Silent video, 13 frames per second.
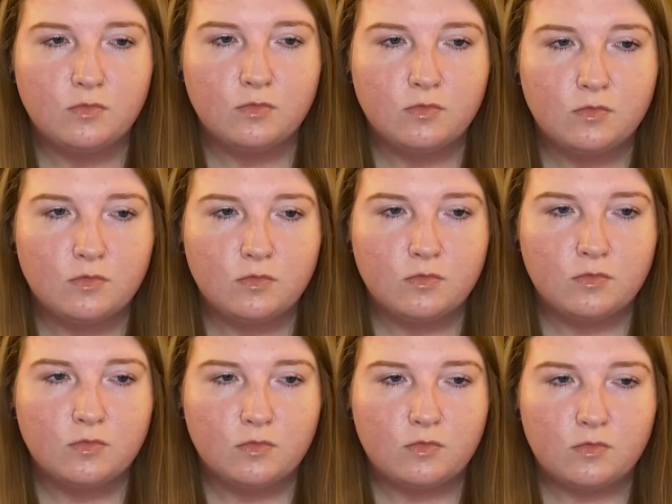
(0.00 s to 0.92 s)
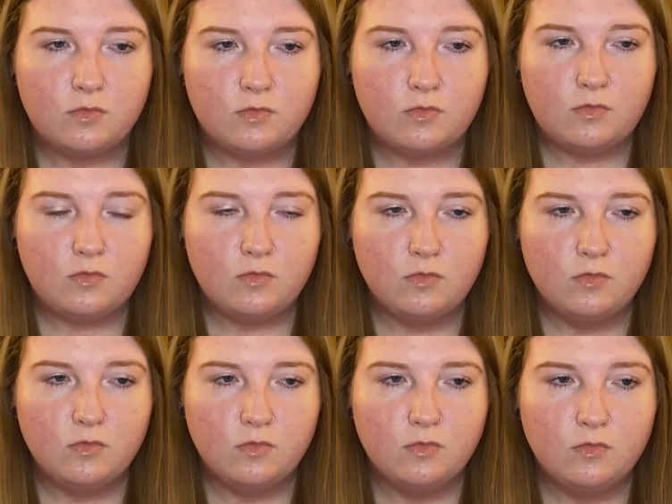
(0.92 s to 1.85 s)

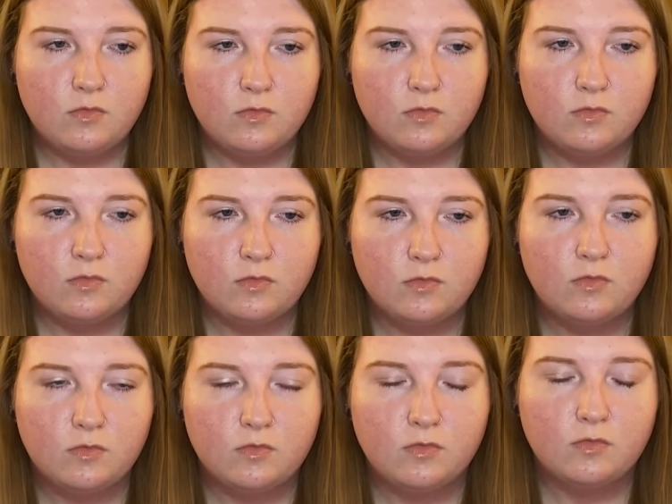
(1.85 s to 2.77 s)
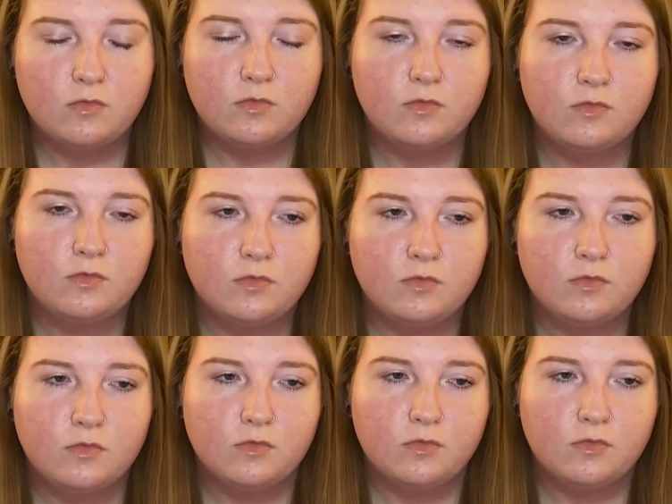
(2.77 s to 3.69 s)

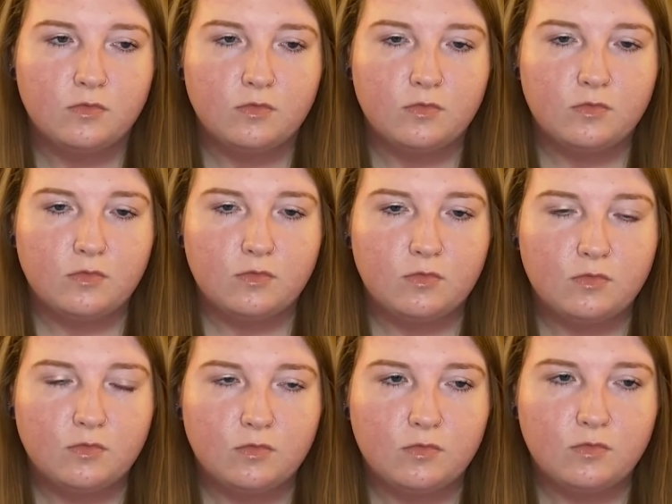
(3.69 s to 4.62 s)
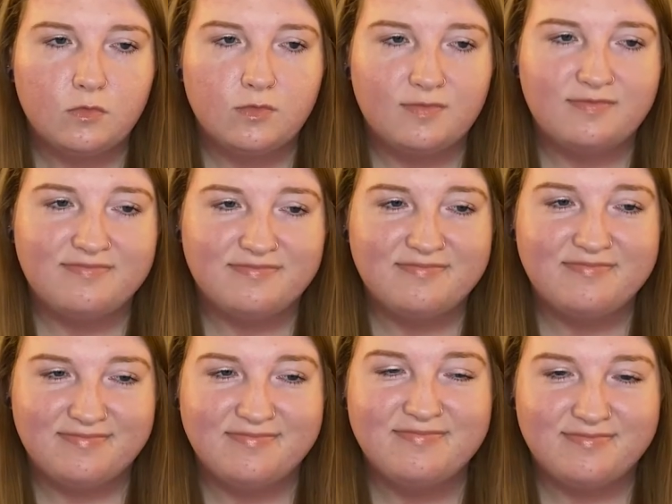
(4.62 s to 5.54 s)

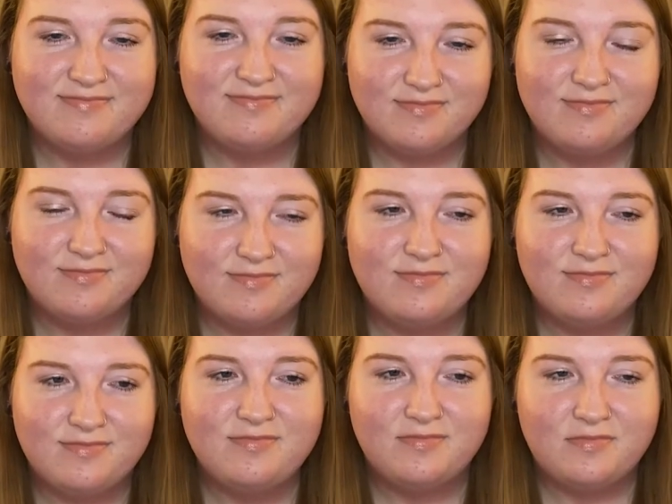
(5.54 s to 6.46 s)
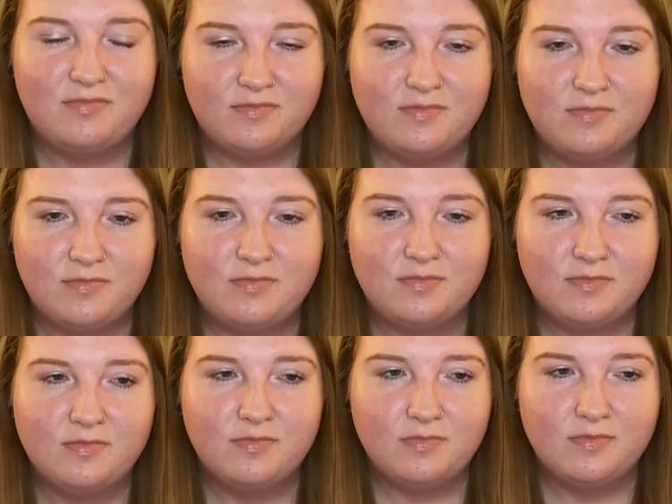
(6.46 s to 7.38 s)

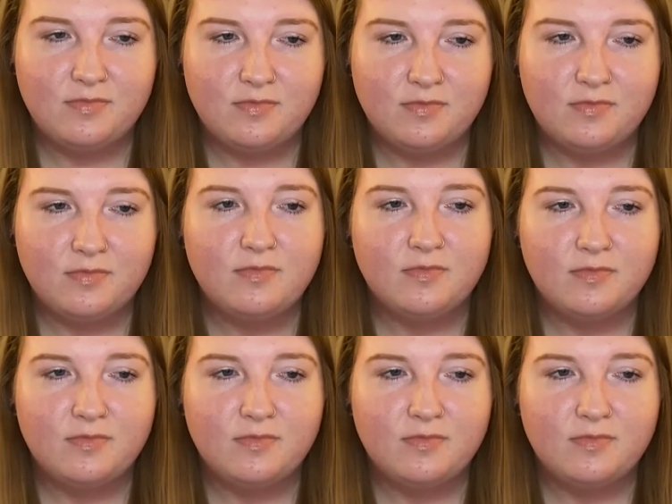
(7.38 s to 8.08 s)
(not speaking)